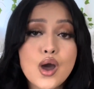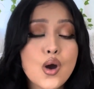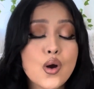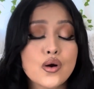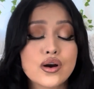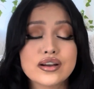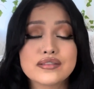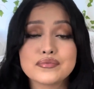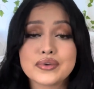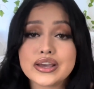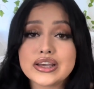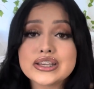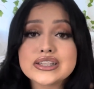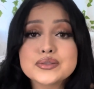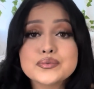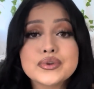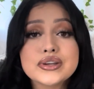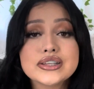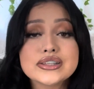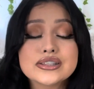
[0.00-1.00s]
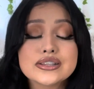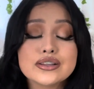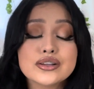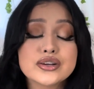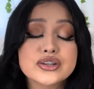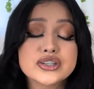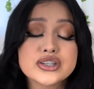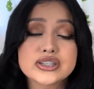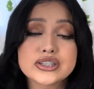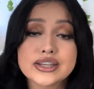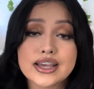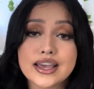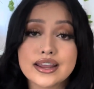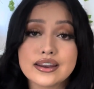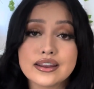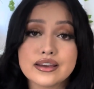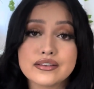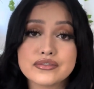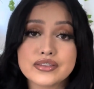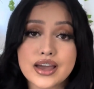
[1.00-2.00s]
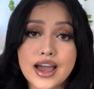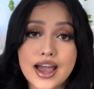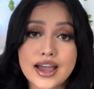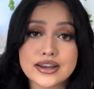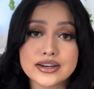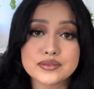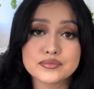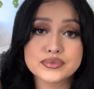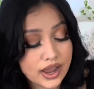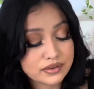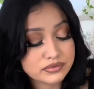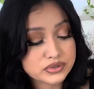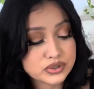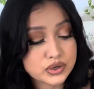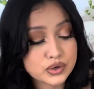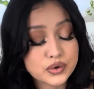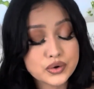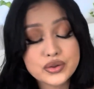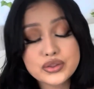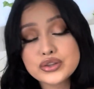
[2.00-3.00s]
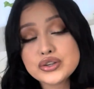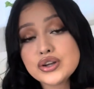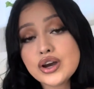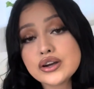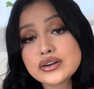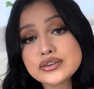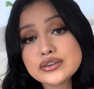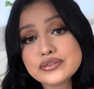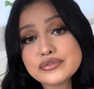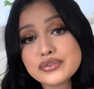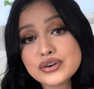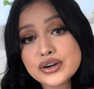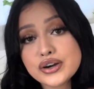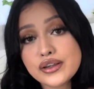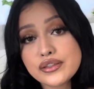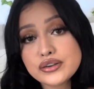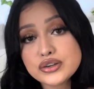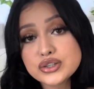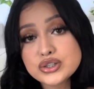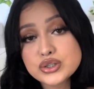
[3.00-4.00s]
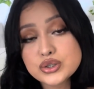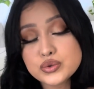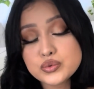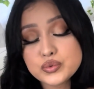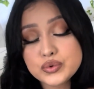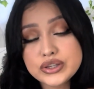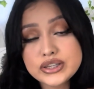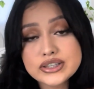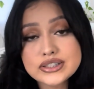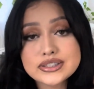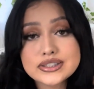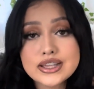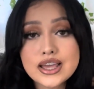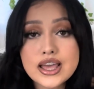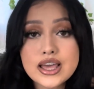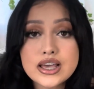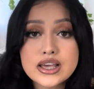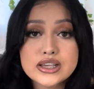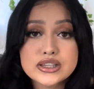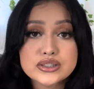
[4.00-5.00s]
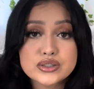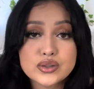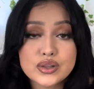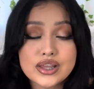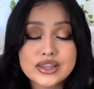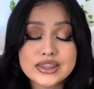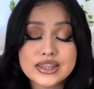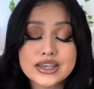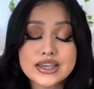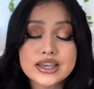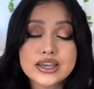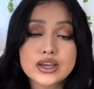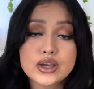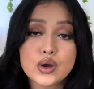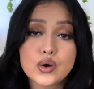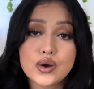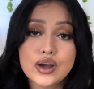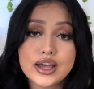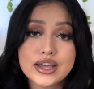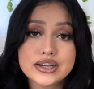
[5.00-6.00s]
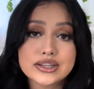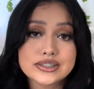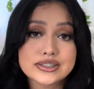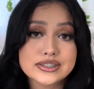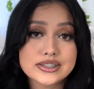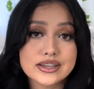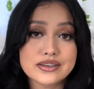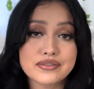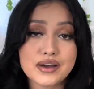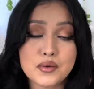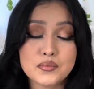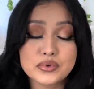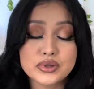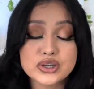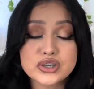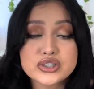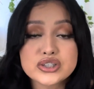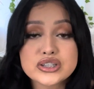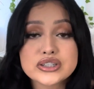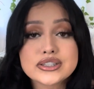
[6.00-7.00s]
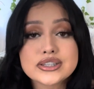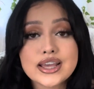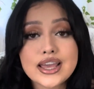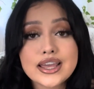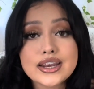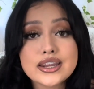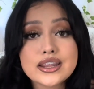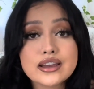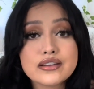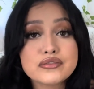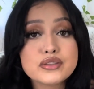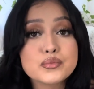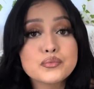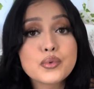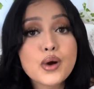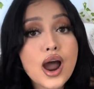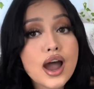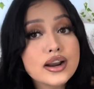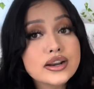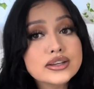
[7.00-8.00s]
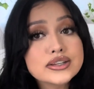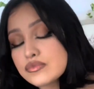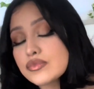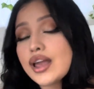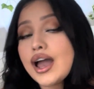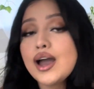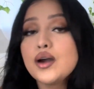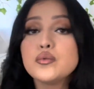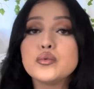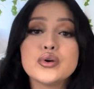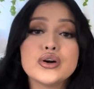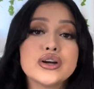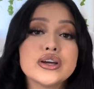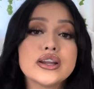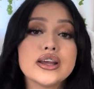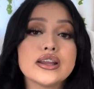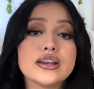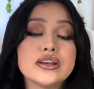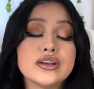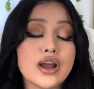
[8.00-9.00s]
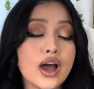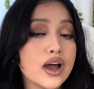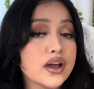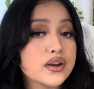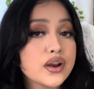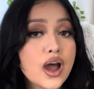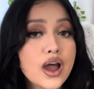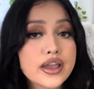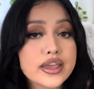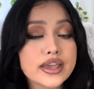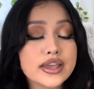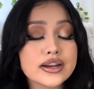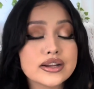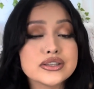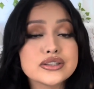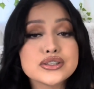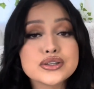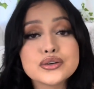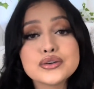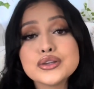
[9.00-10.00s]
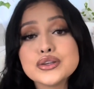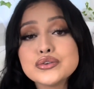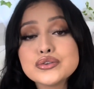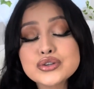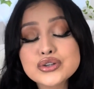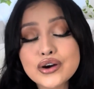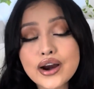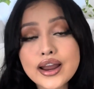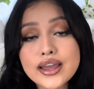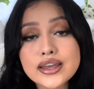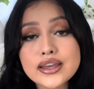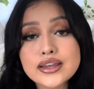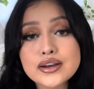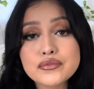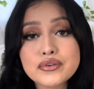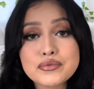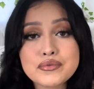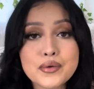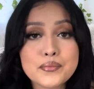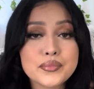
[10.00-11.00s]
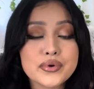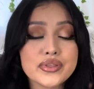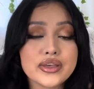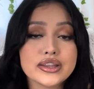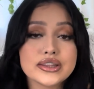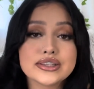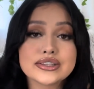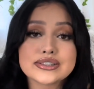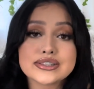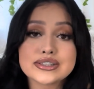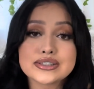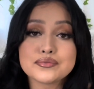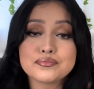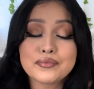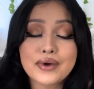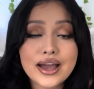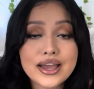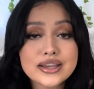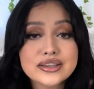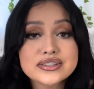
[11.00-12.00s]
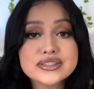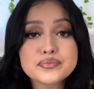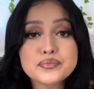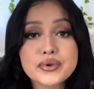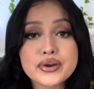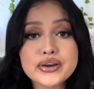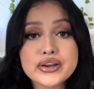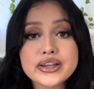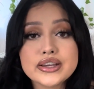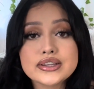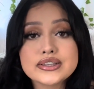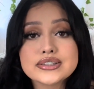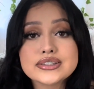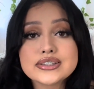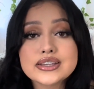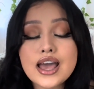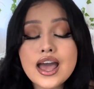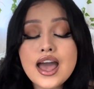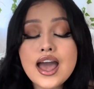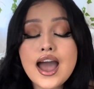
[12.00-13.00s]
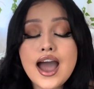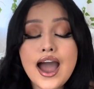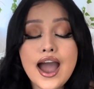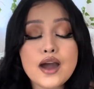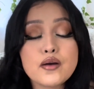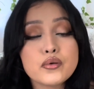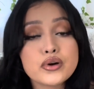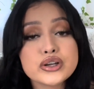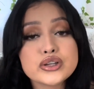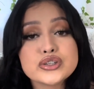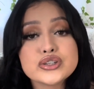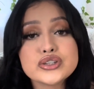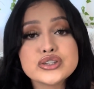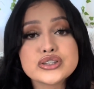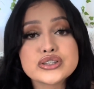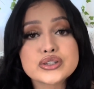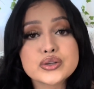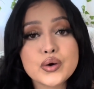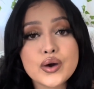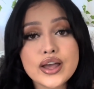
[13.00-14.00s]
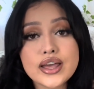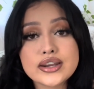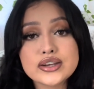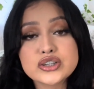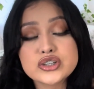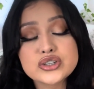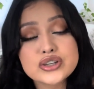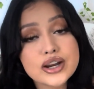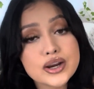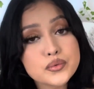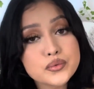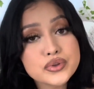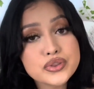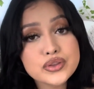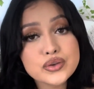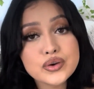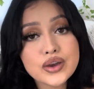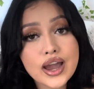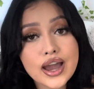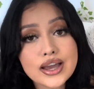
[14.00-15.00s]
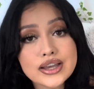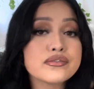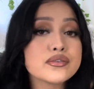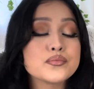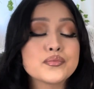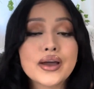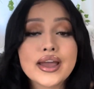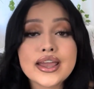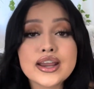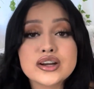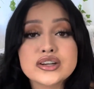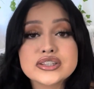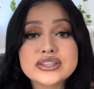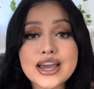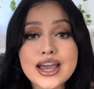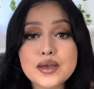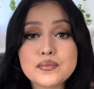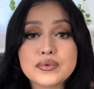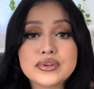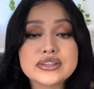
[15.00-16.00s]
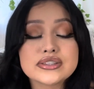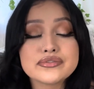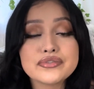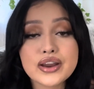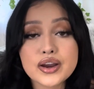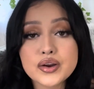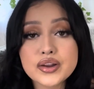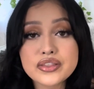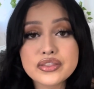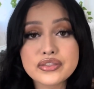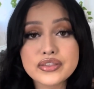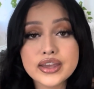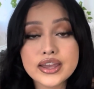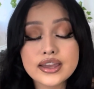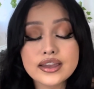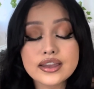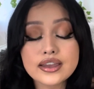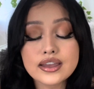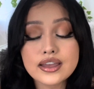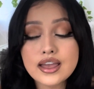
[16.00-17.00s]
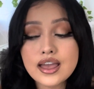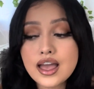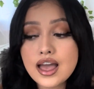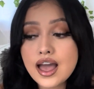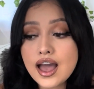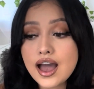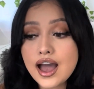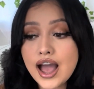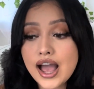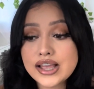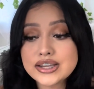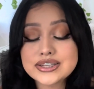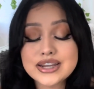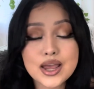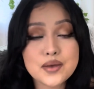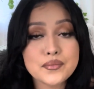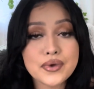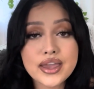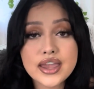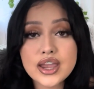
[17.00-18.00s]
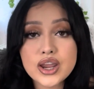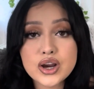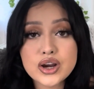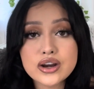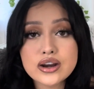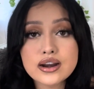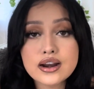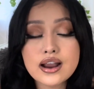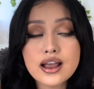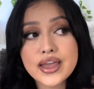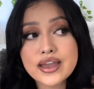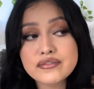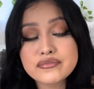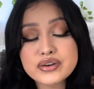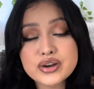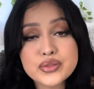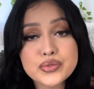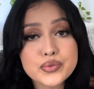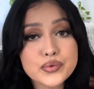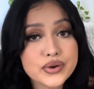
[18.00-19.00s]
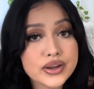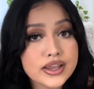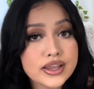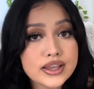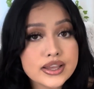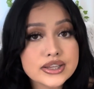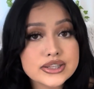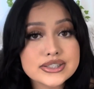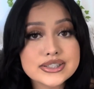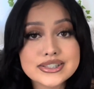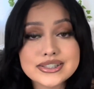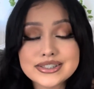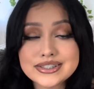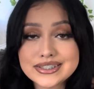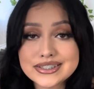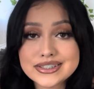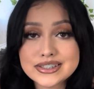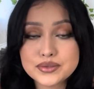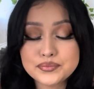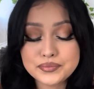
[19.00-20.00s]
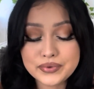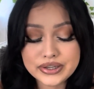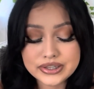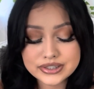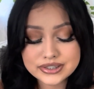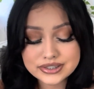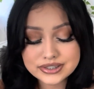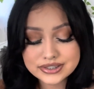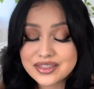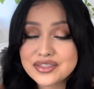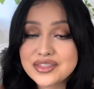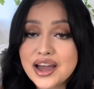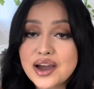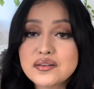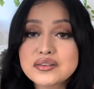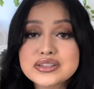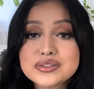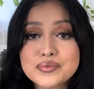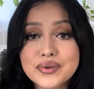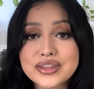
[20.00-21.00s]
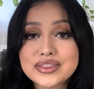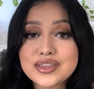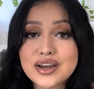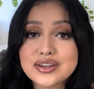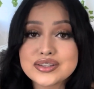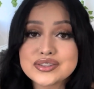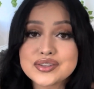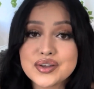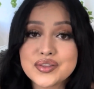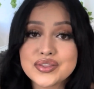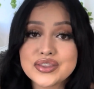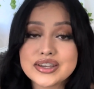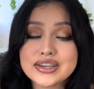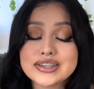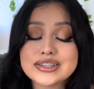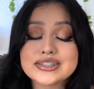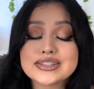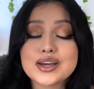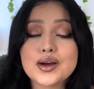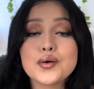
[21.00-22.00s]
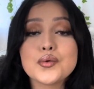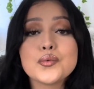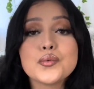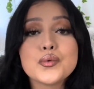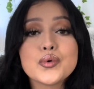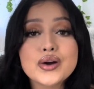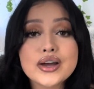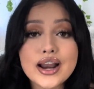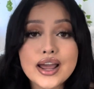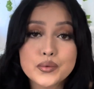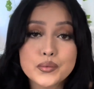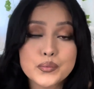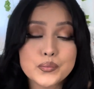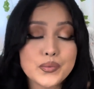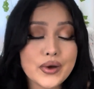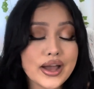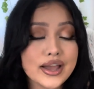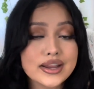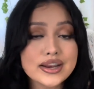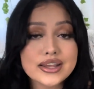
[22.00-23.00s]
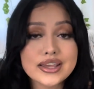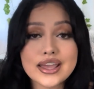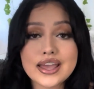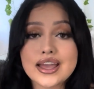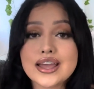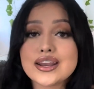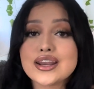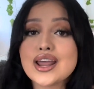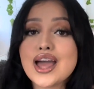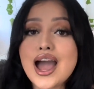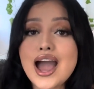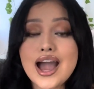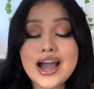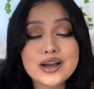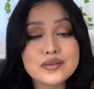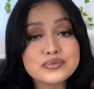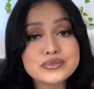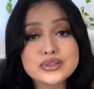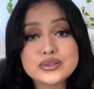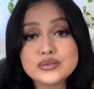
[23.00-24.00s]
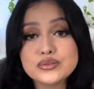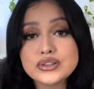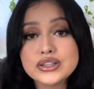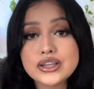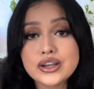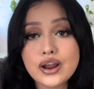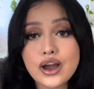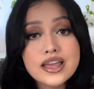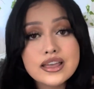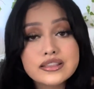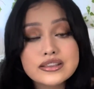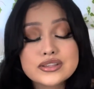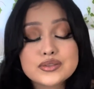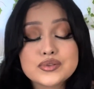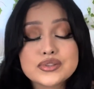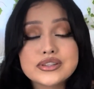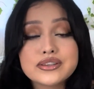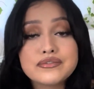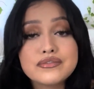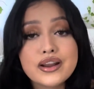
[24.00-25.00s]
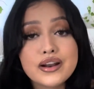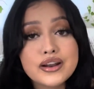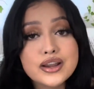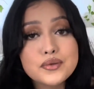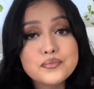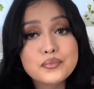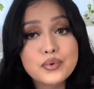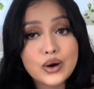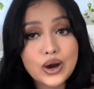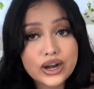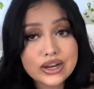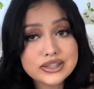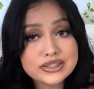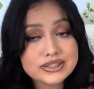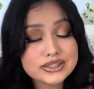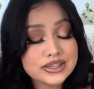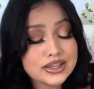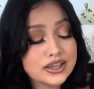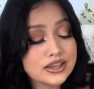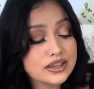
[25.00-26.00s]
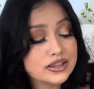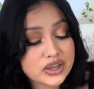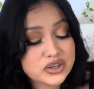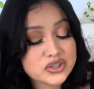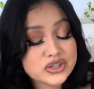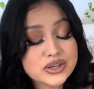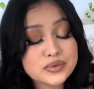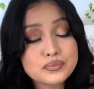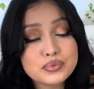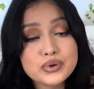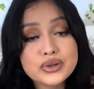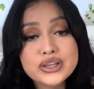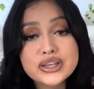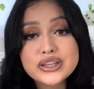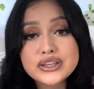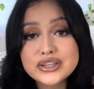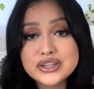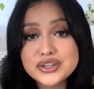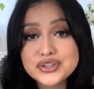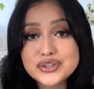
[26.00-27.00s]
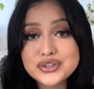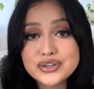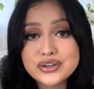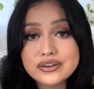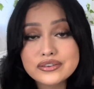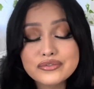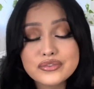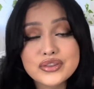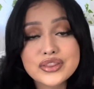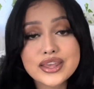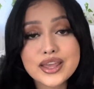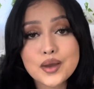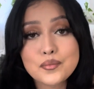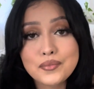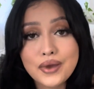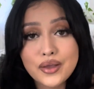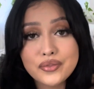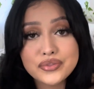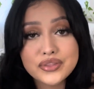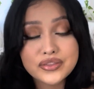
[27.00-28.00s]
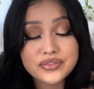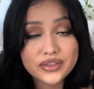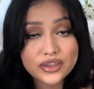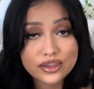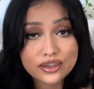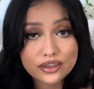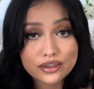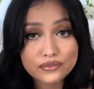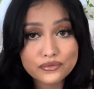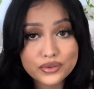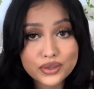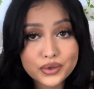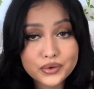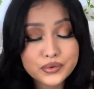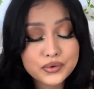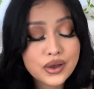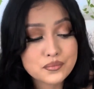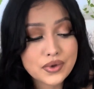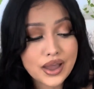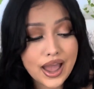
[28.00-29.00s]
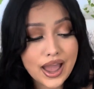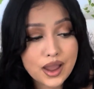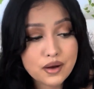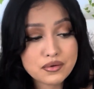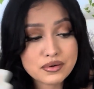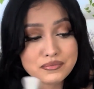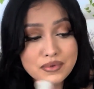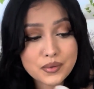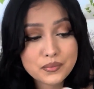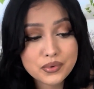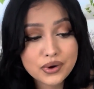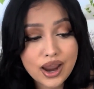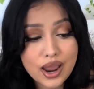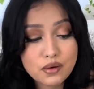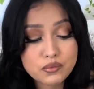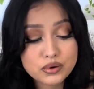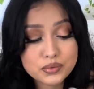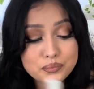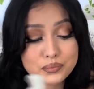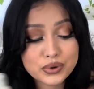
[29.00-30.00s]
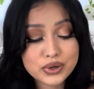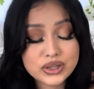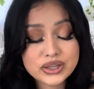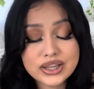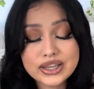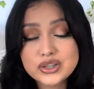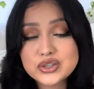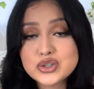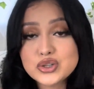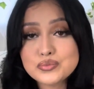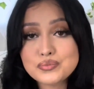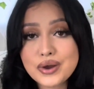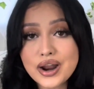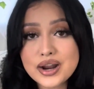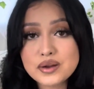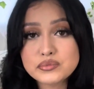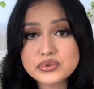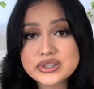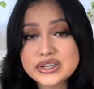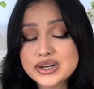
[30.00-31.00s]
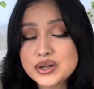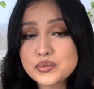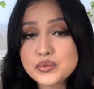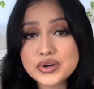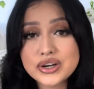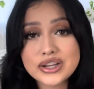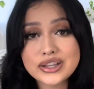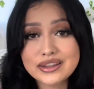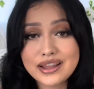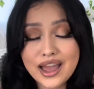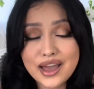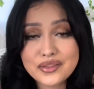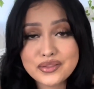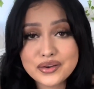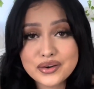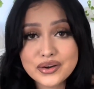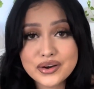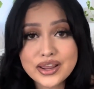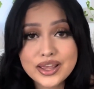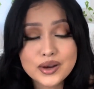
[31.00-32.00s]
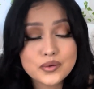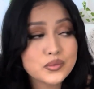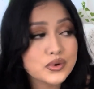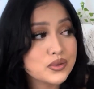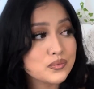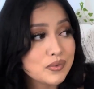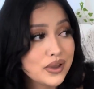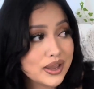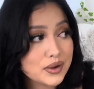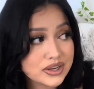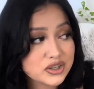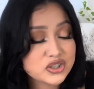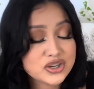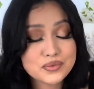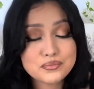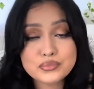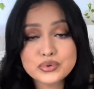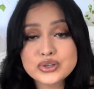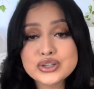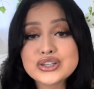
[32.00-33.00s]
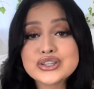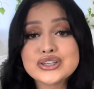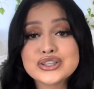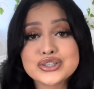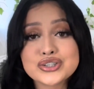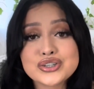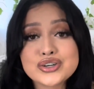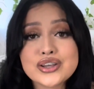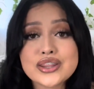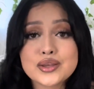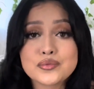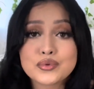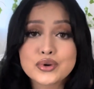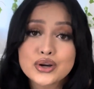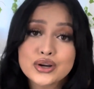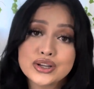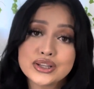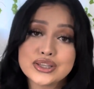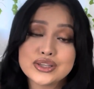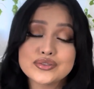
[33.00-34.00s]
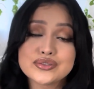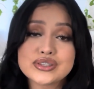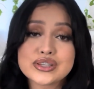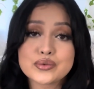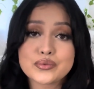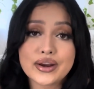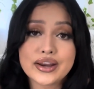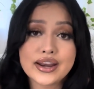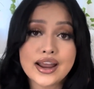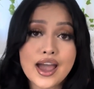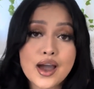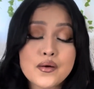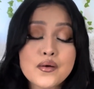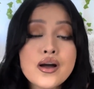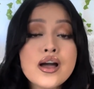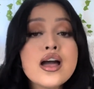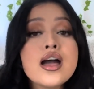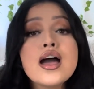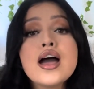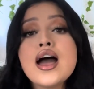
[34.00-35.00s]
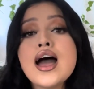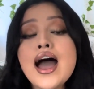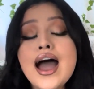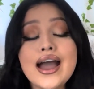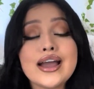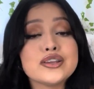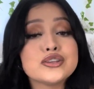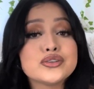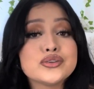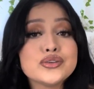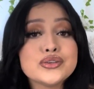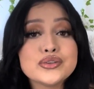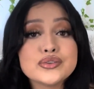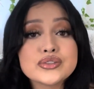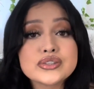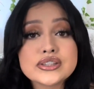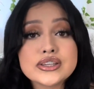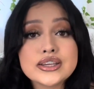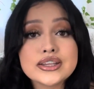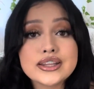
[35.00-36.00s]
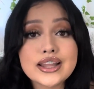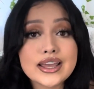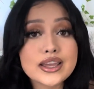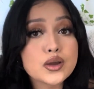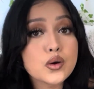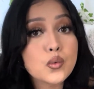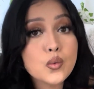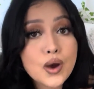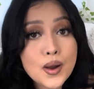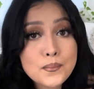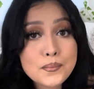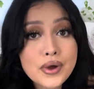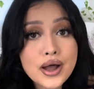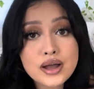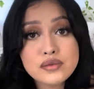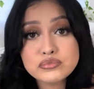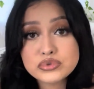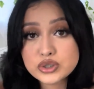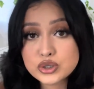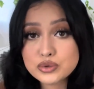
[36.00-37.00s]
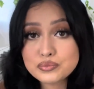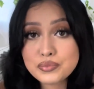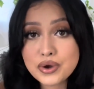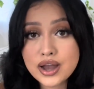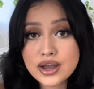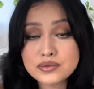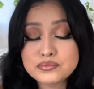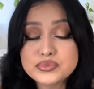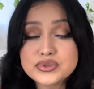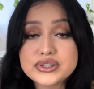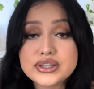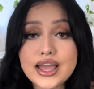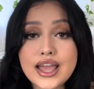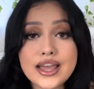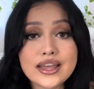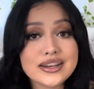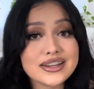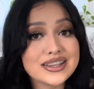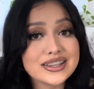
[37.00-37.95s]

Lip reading: or if my husband is allergic to any of the items. I have to go to the doctor for another 2 weeks so that they can go ahead and see if I'm allergic to any of the products. I would not knock it until you try it. Remember that this is my experience. I wanted to just go ahead and share it with you guys. My hair type is very thick. I dye my hair every 3 to 6 months. That was my thoughts on this. Would I buy it again? Absolutely not. This was a very pricey shampoo and conditioner for the amount that they give you. I remember I would put like 2 pumps and it wouldn't lather. And with my shampoo and conditioner that I'm currently using right now, I do use it like 1 pump, 2 pumps, and it